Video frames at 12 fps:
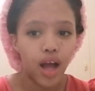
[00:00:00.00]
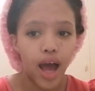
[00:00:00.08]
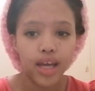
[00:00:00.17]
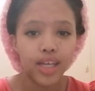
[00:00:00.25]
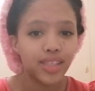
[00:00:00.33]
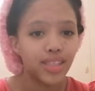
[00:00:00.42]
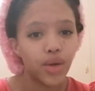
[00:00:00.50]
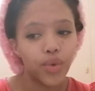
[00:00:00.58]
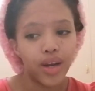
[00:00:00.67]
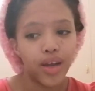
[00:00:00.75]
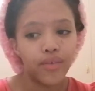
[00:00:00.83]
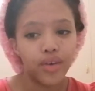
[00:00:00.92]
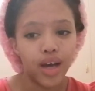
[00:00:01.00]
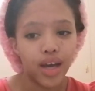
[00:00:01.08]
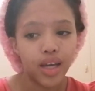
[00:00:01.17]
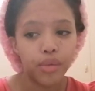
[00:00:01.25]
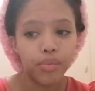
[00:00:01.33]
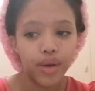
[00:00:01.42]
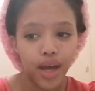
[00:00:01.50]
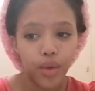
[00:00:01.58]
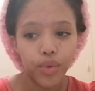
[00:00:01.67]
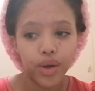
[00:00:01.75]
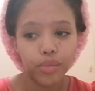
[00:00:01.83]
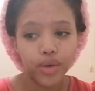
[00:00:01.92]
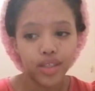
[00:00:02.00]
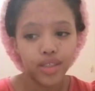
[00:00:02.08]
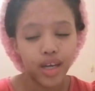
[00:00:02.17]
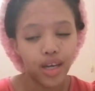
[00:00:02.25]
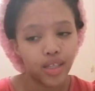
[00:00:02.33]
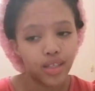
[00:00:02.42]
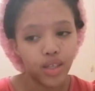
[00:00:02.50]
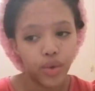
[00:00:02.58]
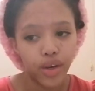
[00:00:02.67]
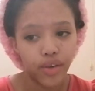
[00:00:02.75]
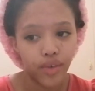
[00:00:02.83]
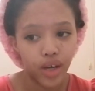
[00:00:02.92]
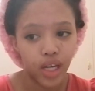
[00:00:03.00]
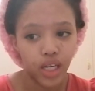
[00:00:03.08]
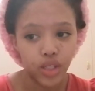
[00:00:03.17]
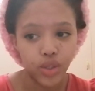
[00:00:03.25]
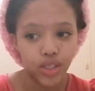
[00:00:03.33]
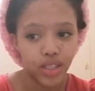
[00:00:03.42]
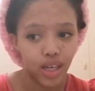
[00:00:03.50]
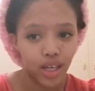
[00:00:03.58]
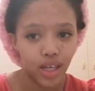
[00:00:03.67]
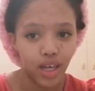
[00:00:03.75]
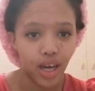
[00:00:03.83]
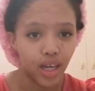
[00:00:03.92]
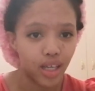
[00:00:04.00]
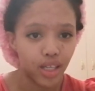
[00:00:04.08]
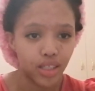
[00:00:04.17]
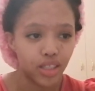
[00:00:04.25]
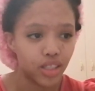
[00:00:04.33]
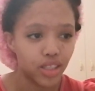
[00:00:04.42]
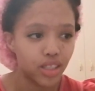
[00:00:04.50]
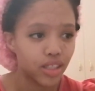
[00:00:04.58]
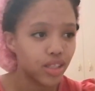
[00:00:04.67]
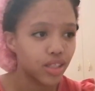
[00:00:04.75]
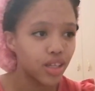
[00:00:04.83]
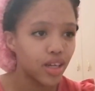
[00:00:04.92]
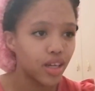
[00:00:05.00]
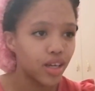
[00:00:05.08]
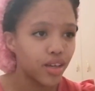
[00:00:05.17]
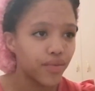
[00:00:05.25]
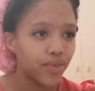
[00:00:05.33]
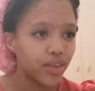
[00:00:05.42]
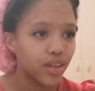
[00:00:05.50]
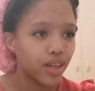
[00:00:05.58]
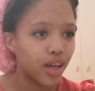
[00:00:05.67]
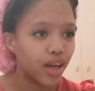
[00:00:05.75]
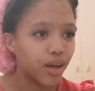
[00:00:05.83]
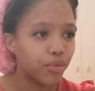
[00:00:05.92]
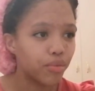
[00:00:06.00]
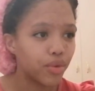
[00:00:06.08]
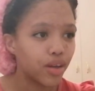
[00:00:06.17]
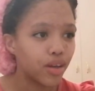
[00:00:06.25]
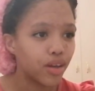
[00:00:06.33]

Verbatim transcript: I can say whatever, I can plan what I'm going to say, I can say whatever I need to say, I can just um,